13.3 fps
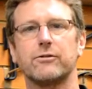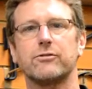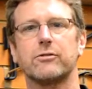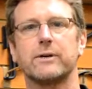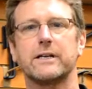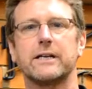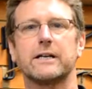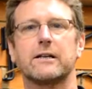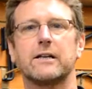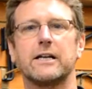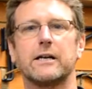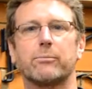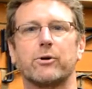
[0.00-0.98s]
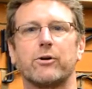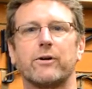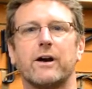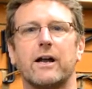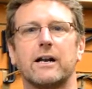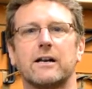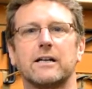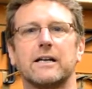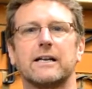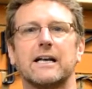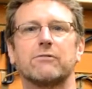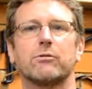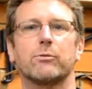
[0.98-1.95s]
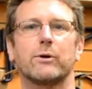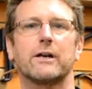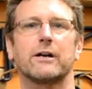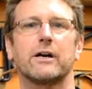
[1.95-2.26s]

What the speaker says: so we need to clean it periodically, and that's what we're going to